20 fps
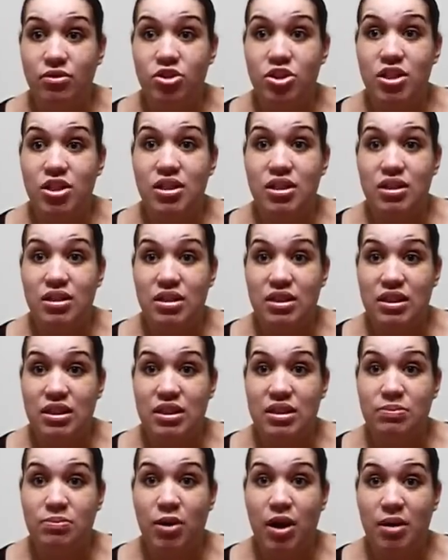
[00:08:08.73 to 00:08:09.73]
geez,
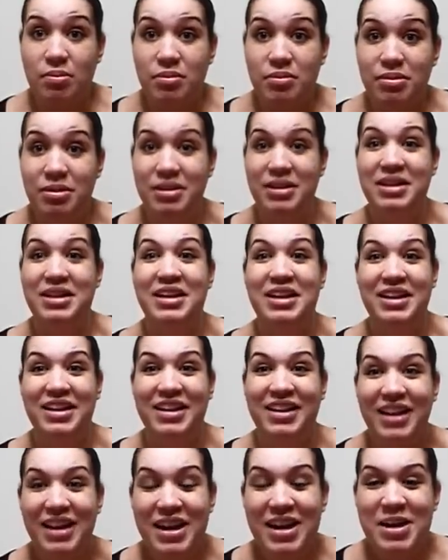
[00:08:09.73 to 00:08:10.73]
probably
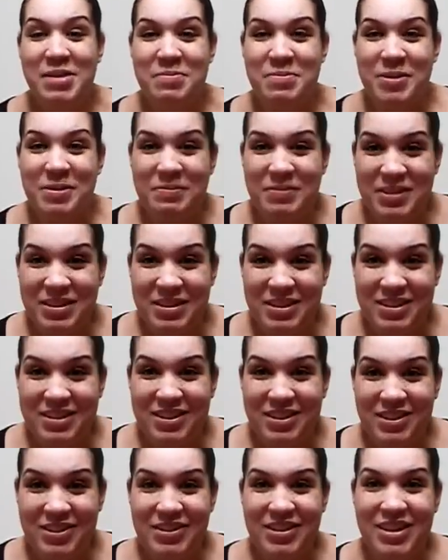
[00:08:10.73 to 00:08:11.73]
probably
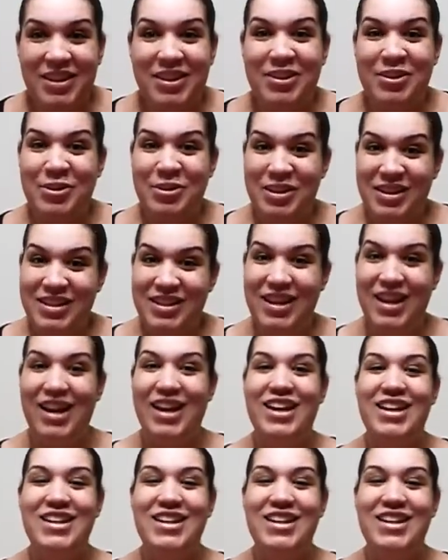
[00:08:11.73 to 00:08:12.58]
took like 30 tests.